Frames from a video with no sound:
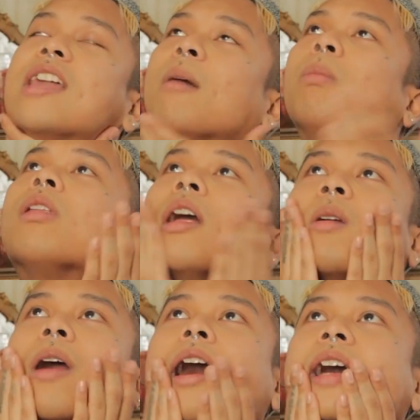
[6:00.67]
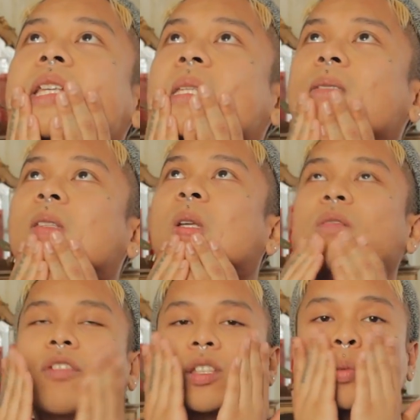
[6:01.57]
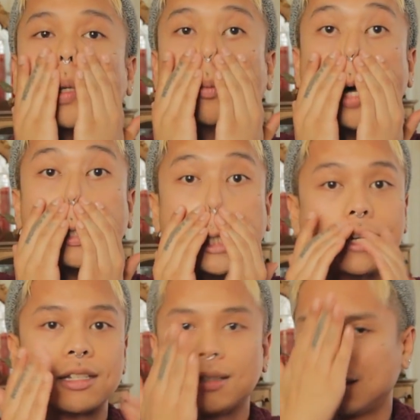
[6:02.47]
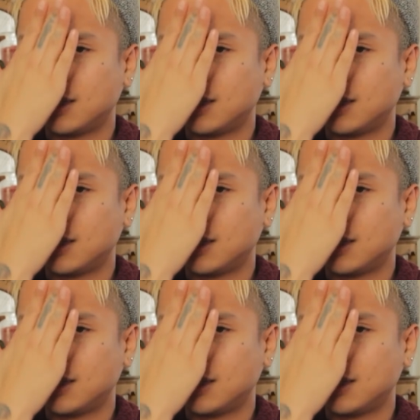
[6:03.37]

that blood rise to the surface. We want it.